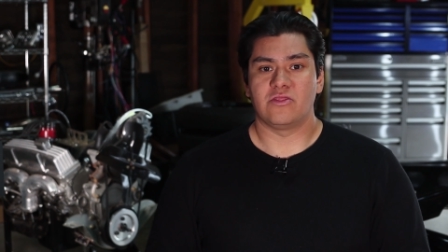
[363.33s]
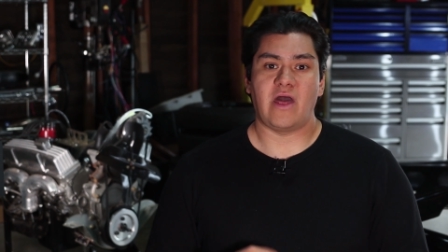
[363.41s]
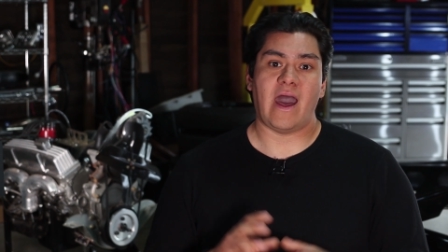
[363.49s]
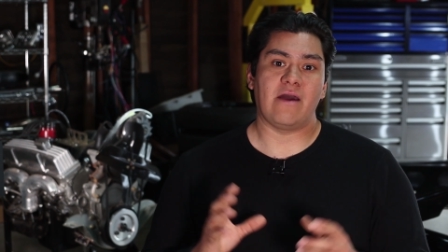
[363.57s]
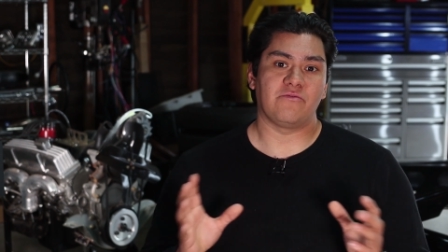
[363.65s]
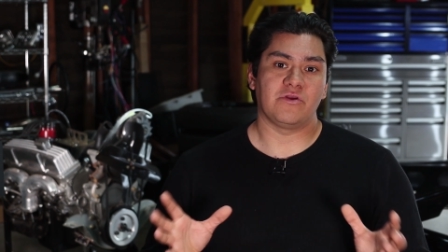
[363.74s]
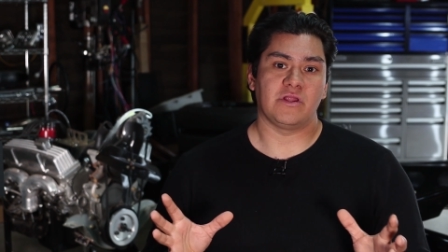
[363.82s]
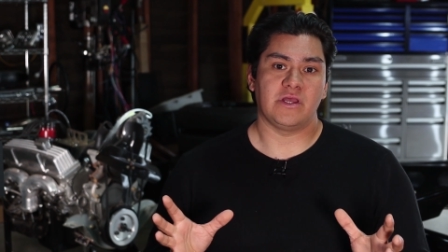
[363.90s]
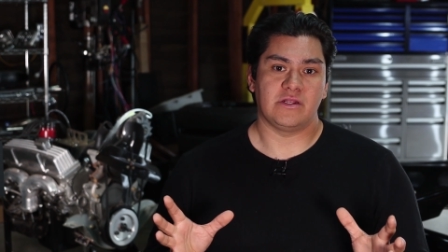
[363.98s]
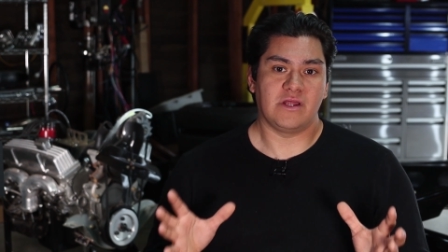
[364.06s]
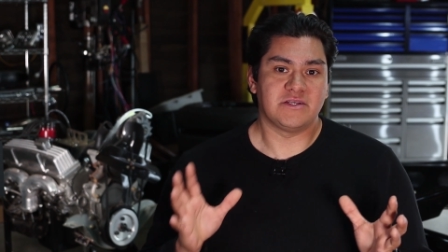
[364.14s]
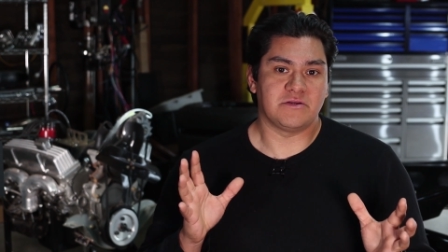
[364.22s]
That
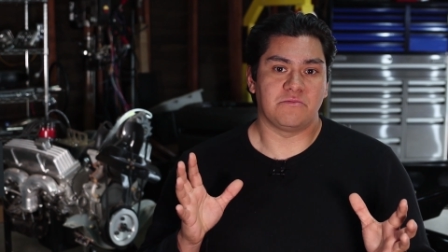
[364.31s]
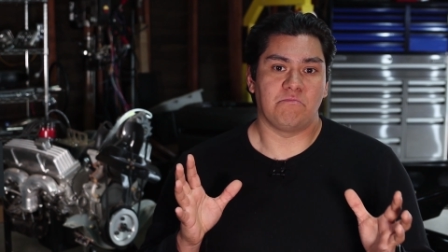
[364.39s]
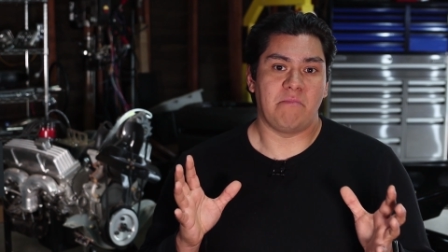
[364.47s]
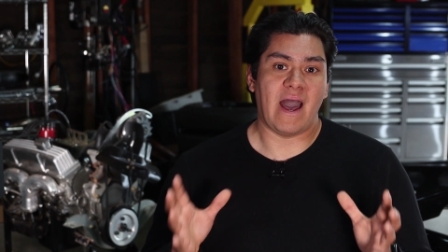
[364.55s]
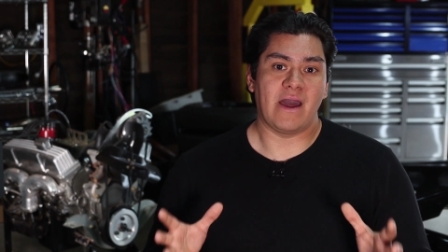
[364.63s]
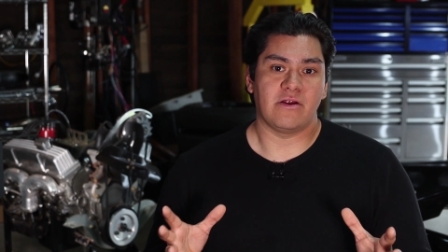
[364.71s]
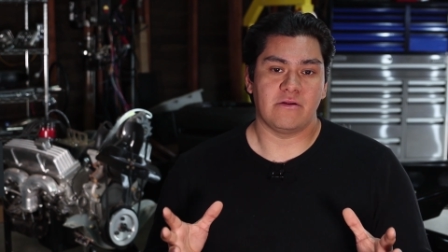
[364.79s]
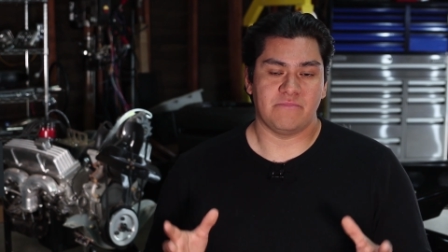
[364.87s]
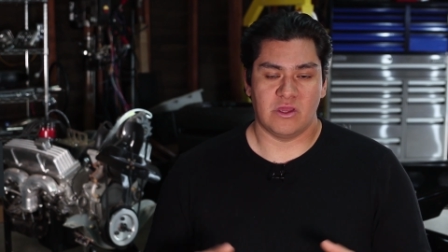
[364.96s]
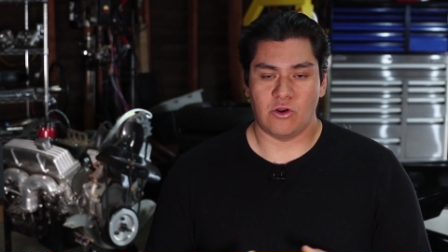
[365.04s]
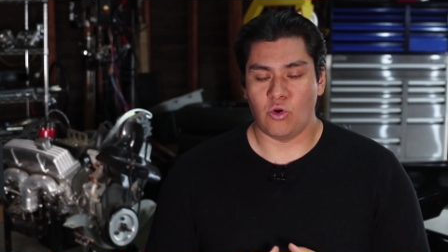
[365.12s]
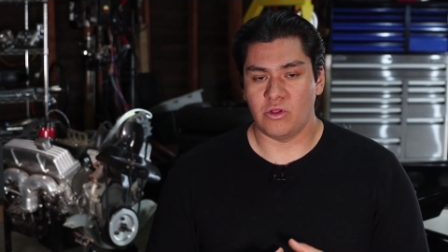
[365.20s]
really doesn't
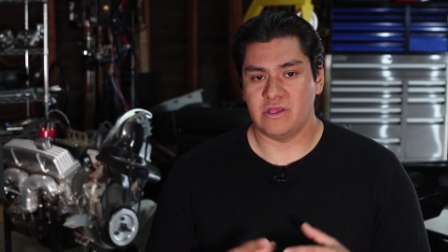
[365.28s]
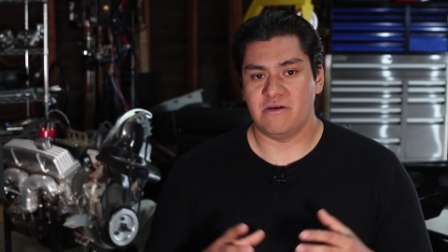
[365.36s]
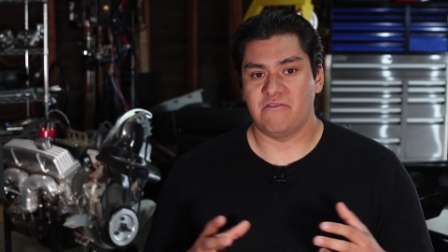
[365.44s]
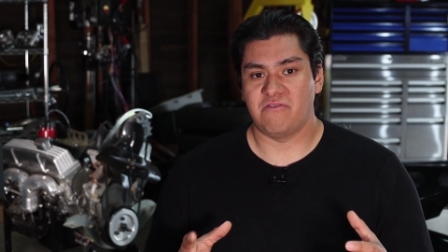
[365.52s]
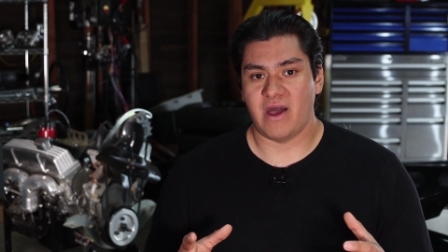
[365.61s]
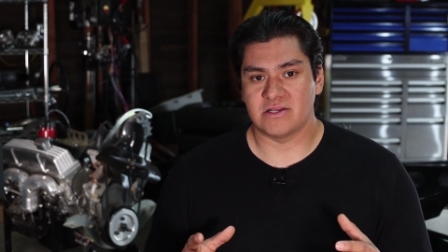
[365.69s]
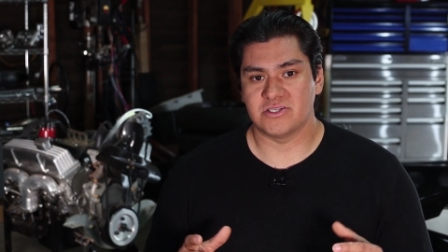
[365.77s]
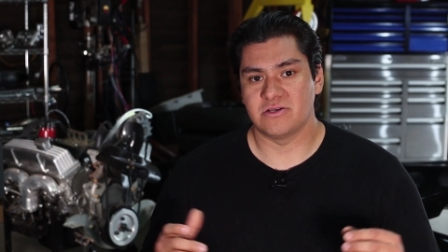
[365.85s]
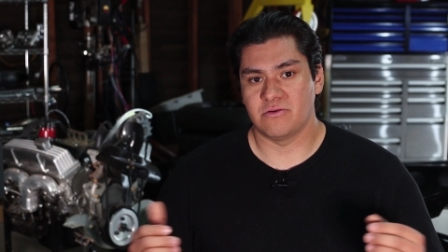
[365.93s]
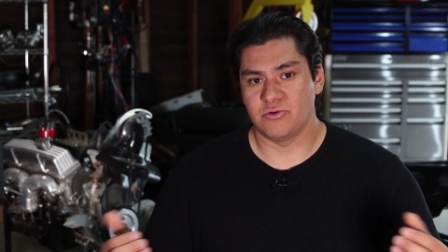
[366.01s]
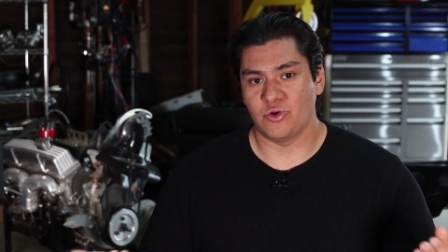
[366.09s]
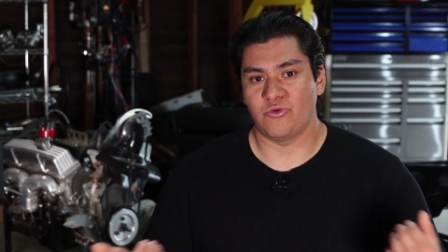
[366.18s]
matter. It only
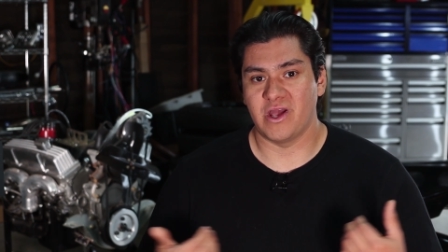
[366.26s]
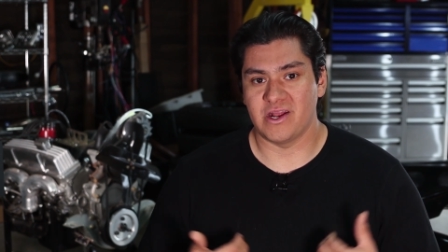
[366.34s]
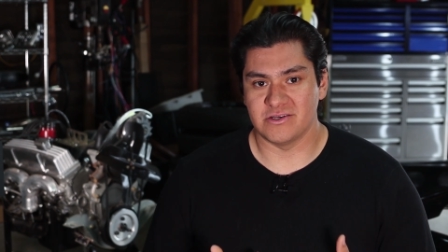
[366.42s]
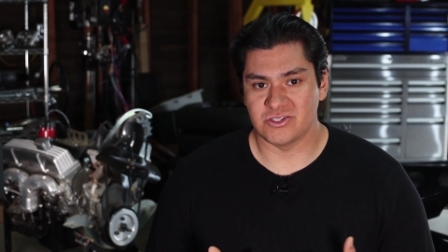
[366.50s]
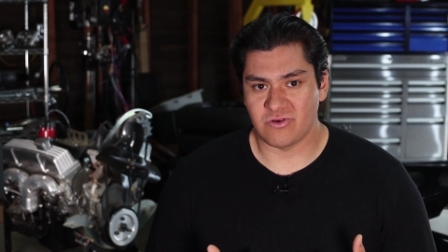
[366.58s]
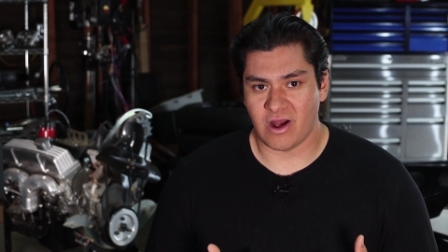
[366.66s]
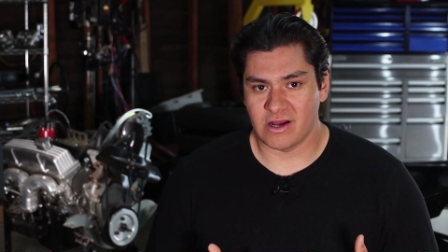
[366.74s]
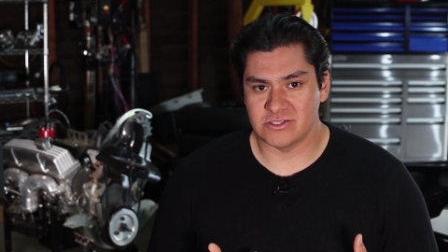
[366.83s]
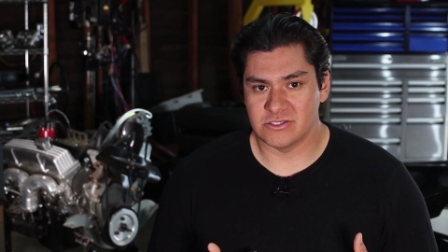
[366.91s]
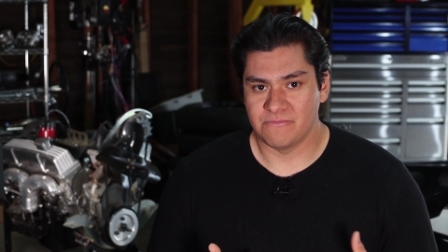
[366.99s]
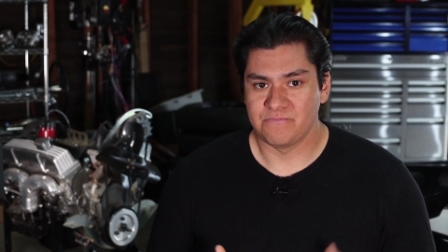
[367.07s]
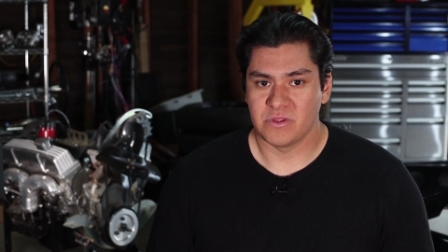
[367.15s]
affects your radius
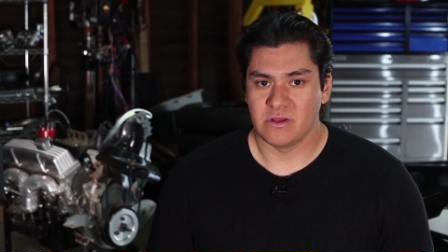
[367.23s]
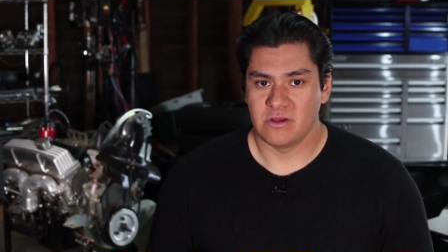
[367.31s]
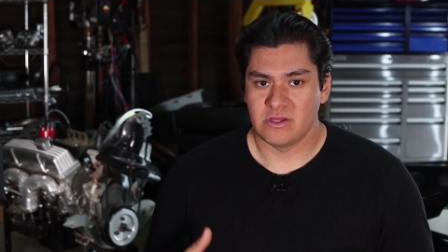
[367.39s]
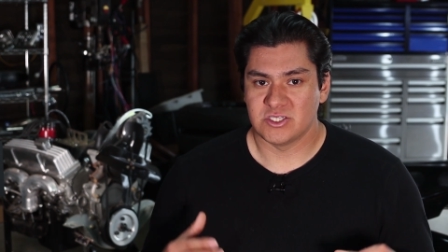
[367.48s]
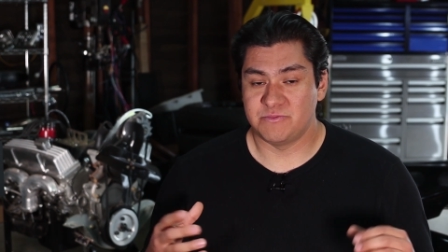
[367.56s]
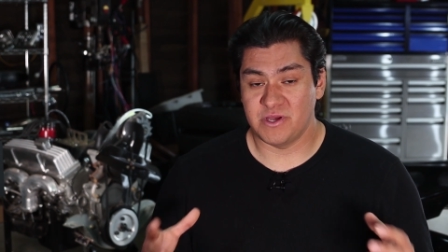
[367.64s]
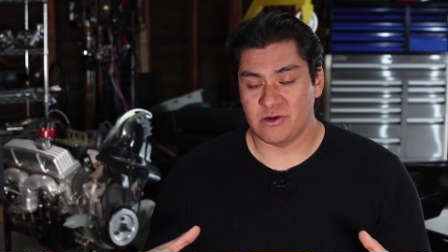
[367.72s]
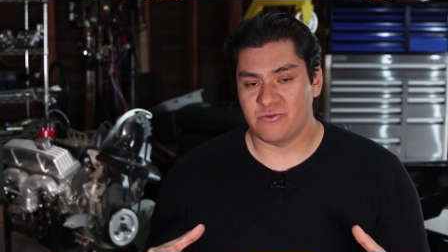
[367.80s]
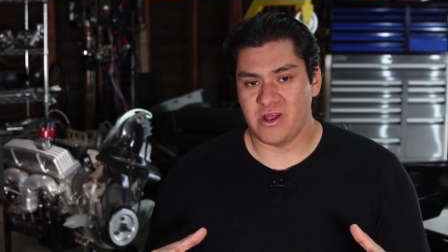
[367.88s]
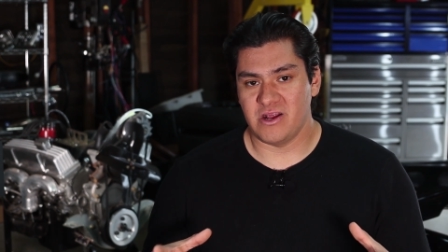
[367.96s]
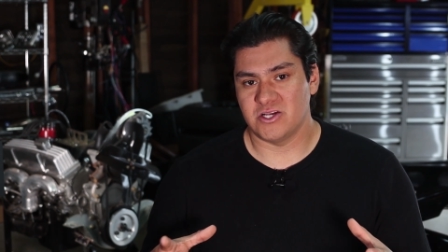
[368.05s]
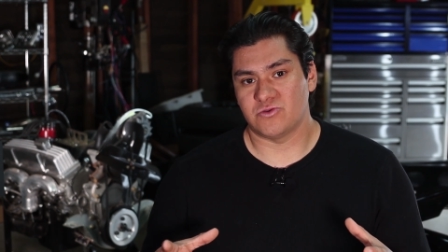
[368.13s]
rods. Speaking
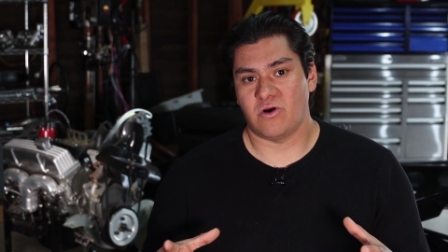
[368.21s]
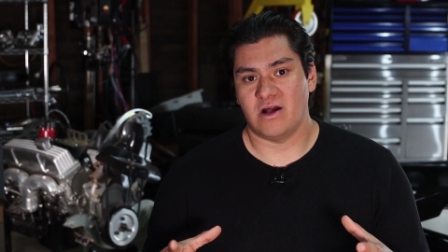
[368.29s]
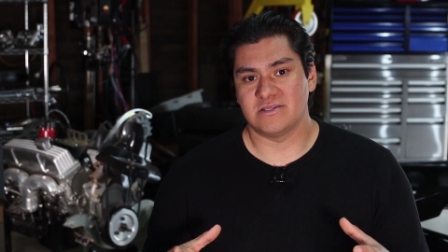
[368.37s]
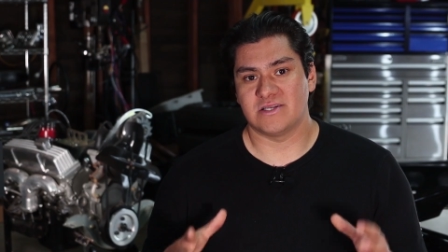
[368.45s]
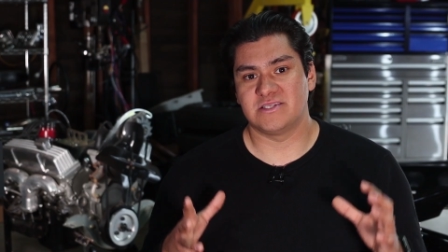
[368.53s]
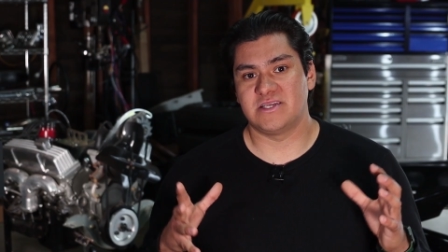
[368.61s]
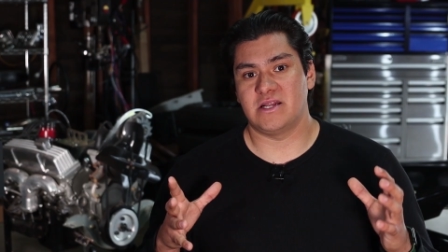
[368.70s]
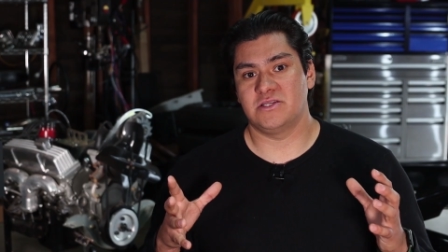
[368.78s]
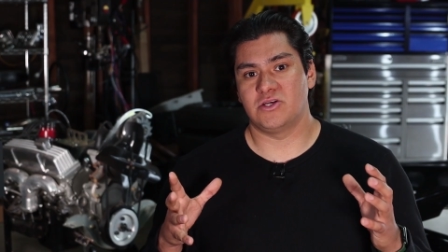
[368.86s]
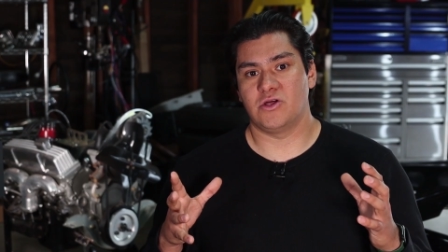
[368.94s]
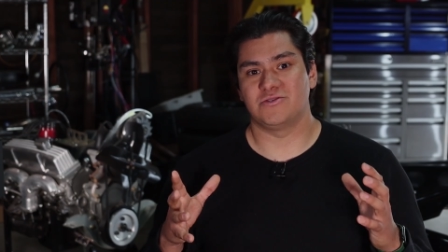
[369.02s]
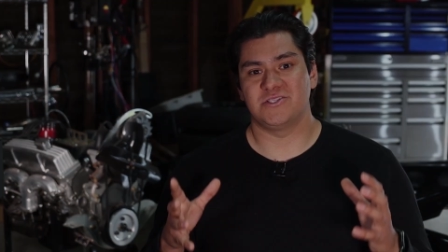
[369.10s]
of radius rods, let's get
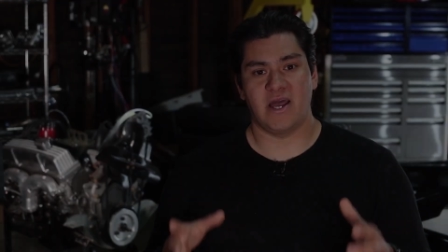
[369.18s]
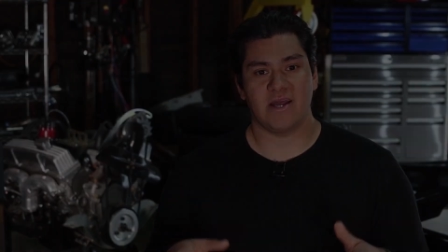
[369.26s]
into those